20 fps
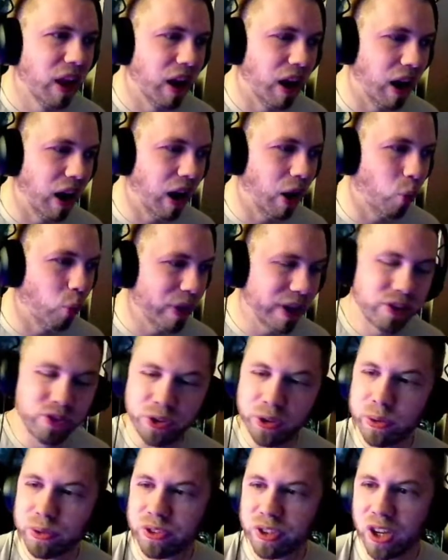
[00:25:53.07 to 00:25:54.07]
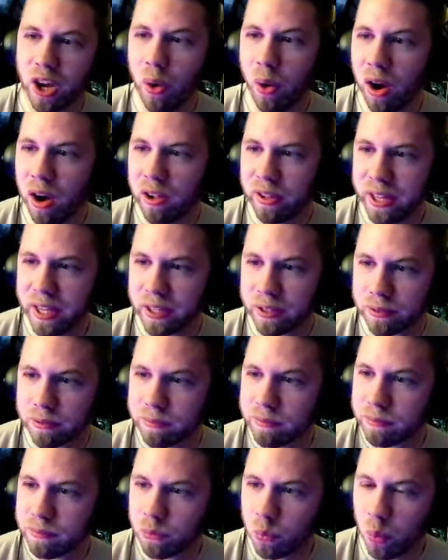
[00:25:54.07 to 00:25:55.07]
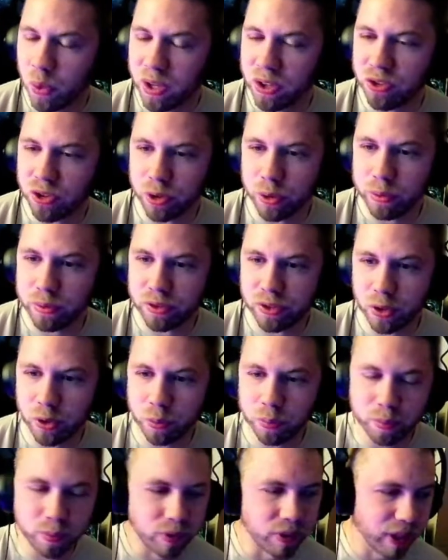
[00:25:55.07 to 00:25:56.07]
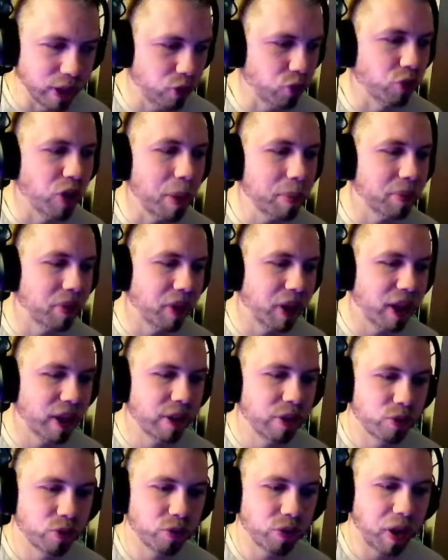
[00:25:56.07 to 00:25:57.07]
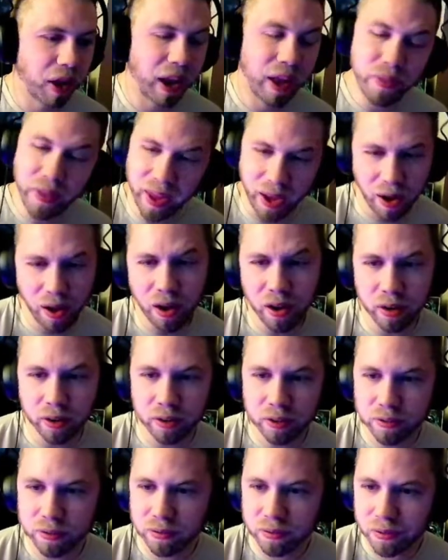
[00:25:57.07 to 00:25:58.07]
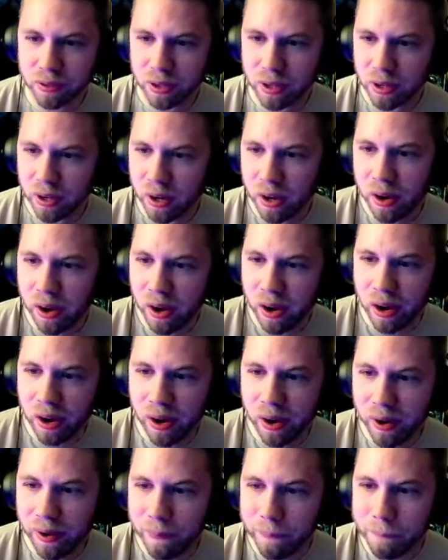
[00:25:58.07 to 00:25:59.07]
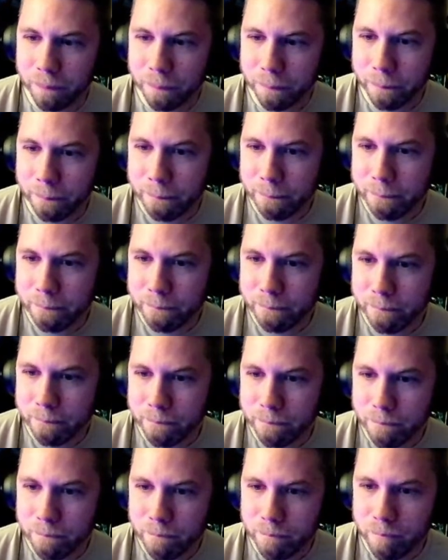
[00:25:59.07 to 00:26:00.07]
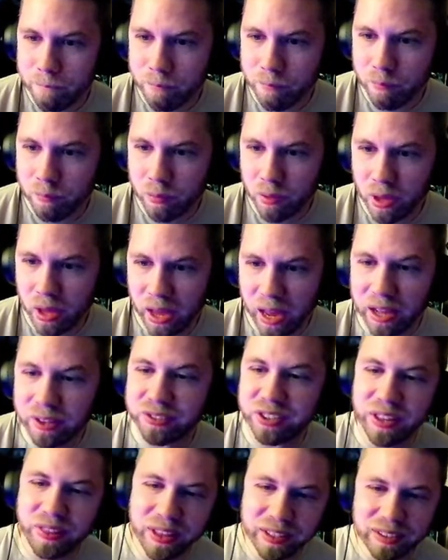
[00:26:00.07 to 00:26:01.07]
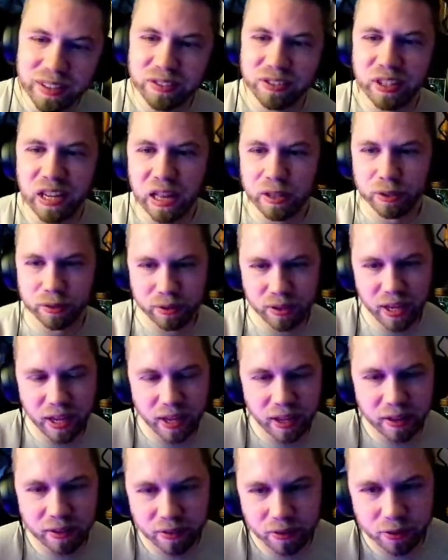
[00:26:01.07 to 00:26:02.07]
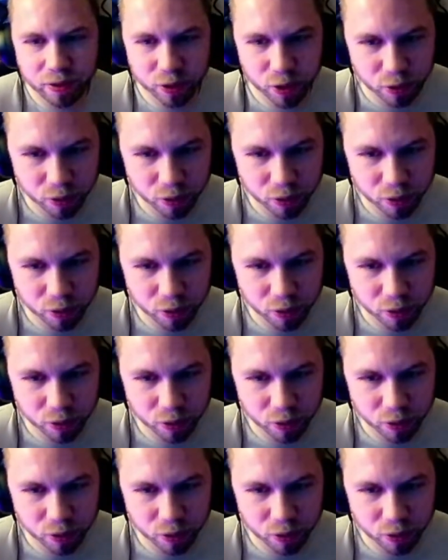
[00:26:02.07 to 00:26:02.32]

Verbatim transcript: Uh, we choose to go all in. We choose to disrupt the industry, and they are. Um, and see, this is the other thing. You're